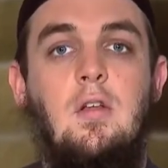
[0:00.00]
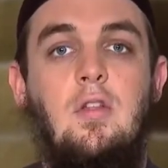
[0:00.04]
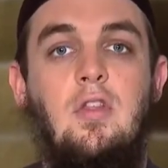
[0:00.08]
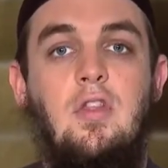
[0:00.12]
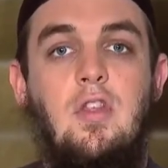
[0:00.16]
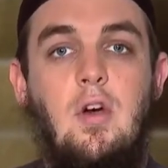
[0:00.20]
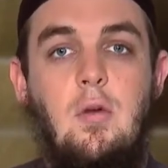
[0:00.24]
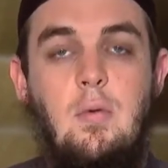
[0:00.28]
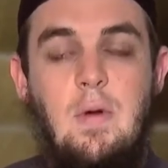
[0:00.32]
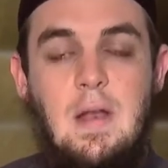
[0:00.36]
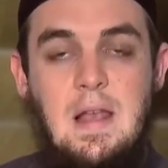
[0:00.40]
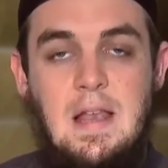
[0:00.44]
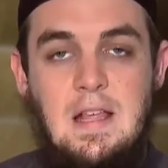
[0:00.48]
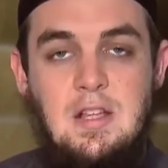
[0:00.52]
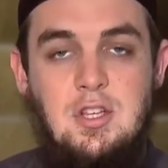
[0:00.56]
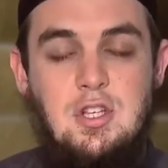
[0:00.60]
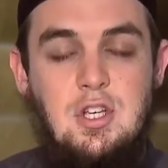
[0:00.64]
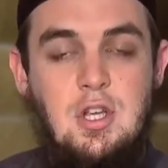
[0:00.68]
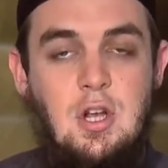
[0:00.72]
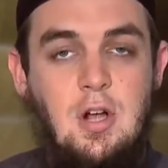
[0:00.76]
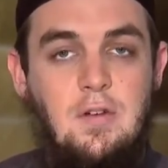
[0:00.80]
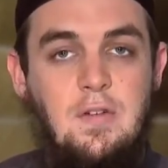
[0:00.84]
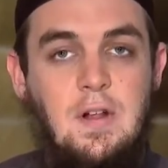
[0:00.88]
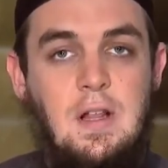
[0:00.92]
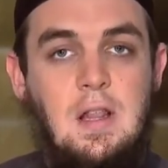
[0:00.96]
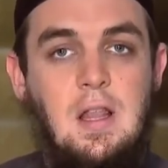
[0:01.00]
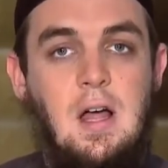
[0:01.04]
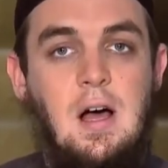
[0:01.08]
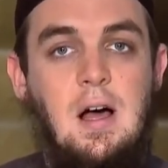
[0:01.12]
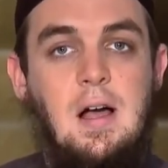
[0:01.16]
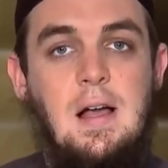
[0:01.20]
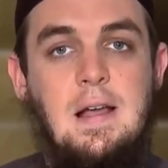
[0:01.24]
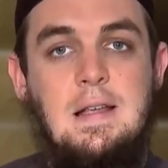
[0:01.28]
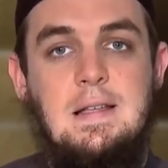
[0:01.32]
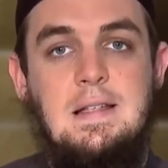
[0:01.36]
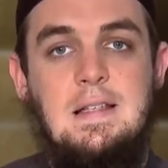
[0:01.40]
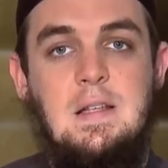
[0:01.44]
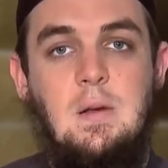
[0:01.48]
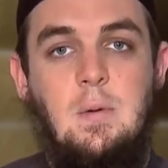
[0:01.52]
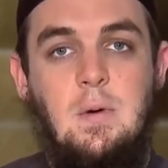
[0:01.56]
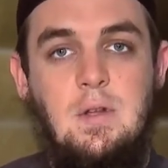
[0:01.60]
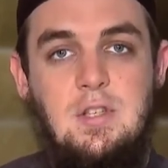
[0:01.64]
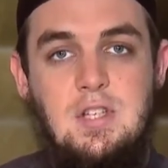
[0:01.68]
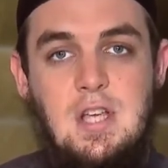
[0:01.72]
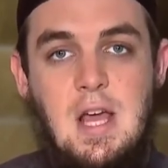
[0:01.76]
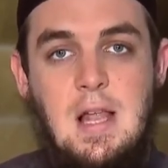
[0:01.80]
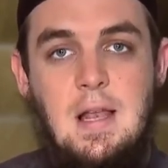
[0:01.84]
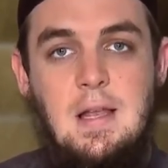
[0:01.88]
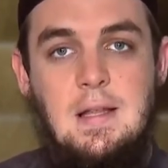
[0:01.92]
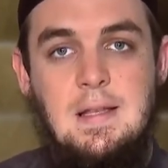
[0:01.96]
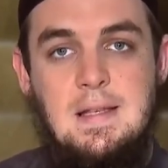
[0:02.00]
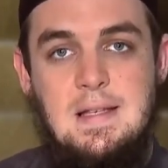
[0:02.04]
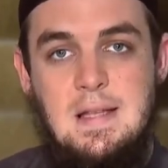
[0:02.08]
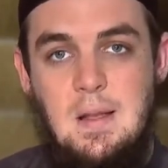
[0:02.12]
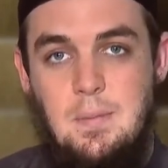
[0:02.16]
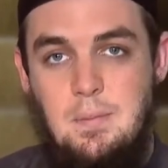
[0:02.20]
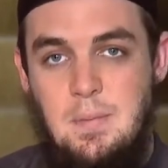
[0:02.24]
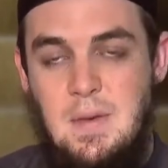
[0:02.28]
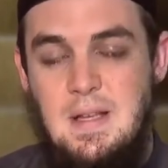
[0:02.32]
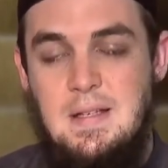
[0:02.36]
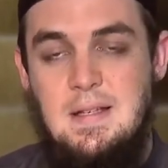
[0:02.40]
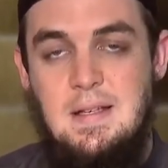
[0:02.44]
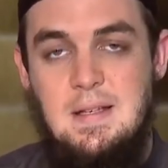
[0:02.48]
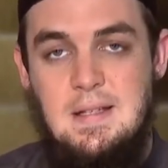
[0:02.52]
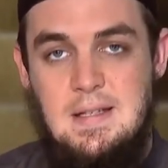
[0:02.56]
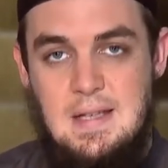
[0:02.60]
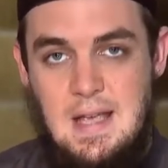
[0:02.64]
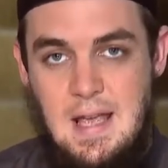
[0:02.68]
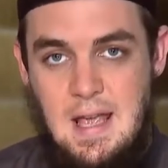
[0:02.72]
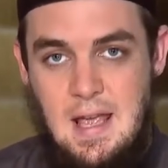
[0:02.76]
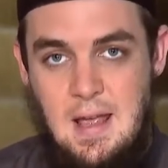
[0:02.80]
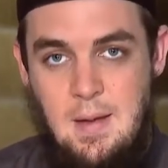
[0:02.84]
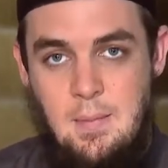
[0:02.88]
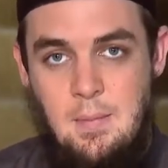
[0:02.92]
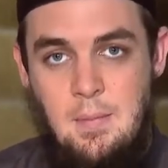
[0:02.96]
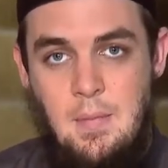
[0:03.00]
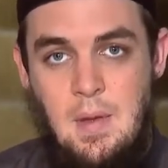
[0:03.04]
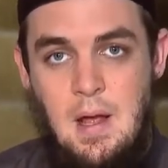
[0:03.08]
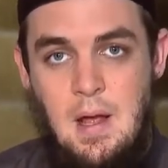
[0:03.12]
the religion of Allah Azza wa Jal and submitting to him,